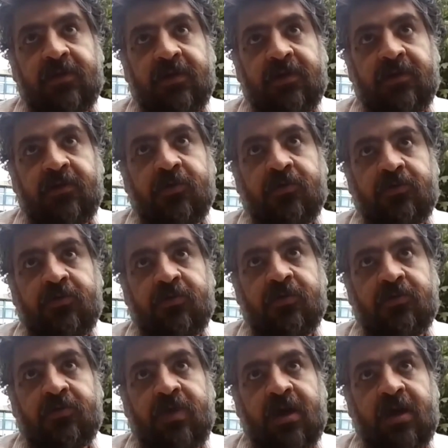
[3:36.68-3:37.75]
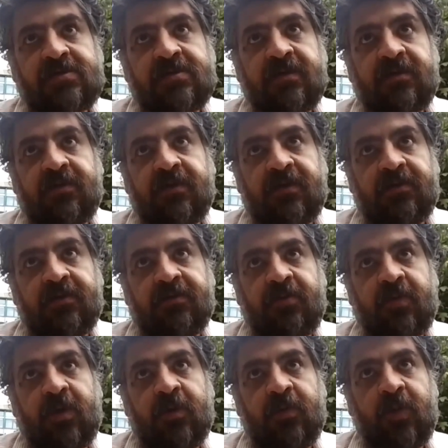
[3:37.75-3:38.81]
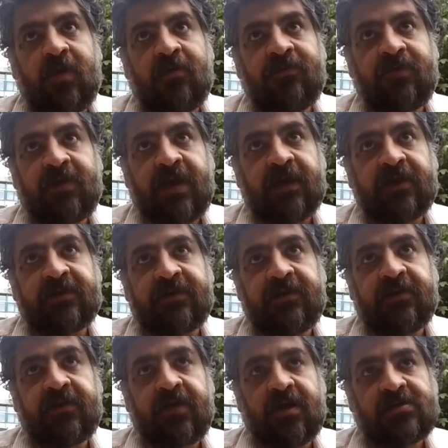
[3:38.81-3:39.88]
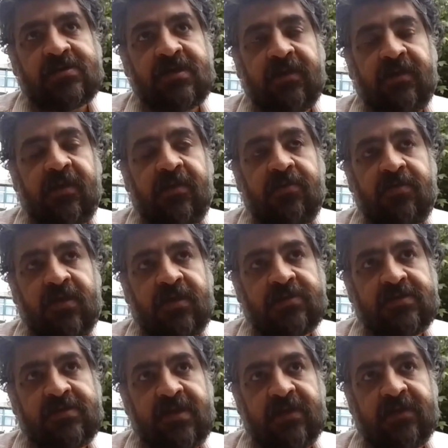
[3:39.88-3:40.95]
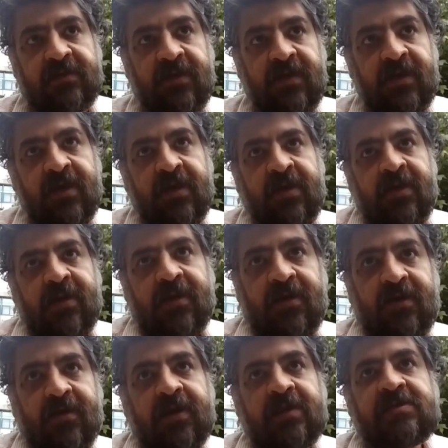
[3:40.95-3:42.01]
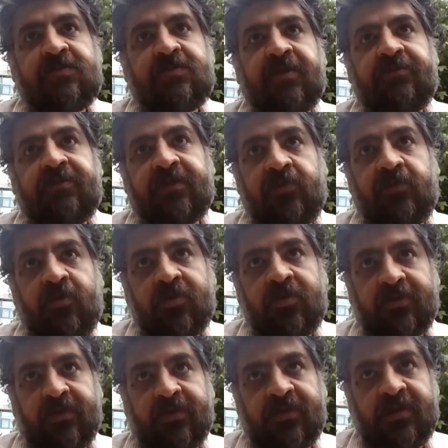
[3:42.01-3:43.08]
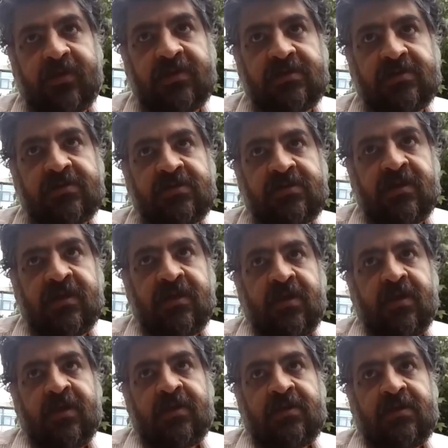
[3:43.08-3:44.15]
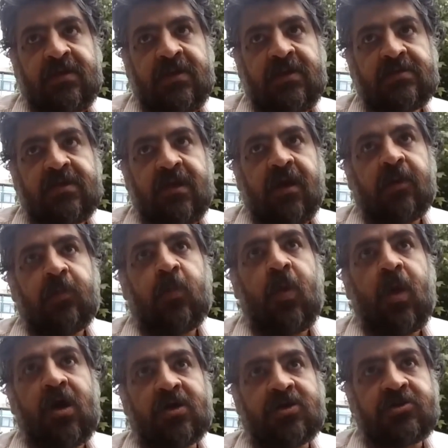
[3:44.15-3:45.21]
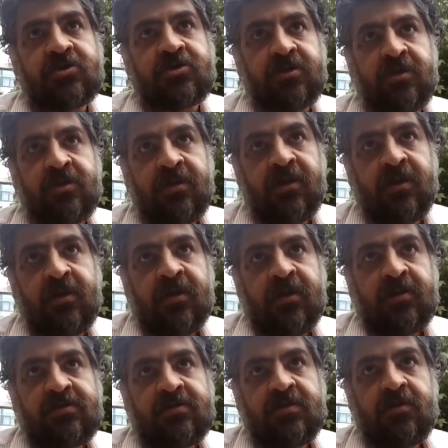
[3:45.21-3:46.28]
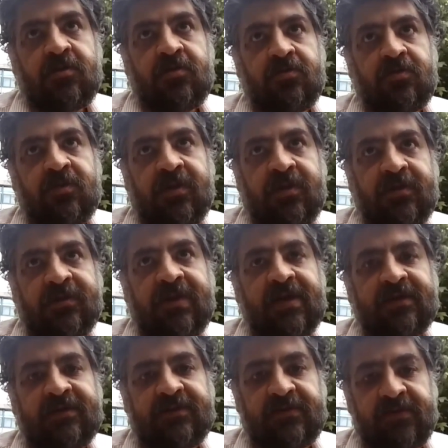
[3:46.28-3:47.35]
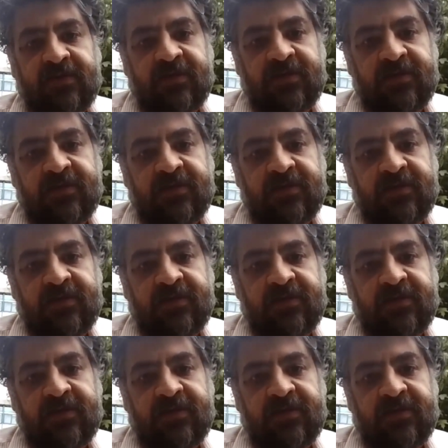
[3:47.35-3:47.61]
you constant well, one of the character constantly thinks that he's being recorded, he is on watch, so that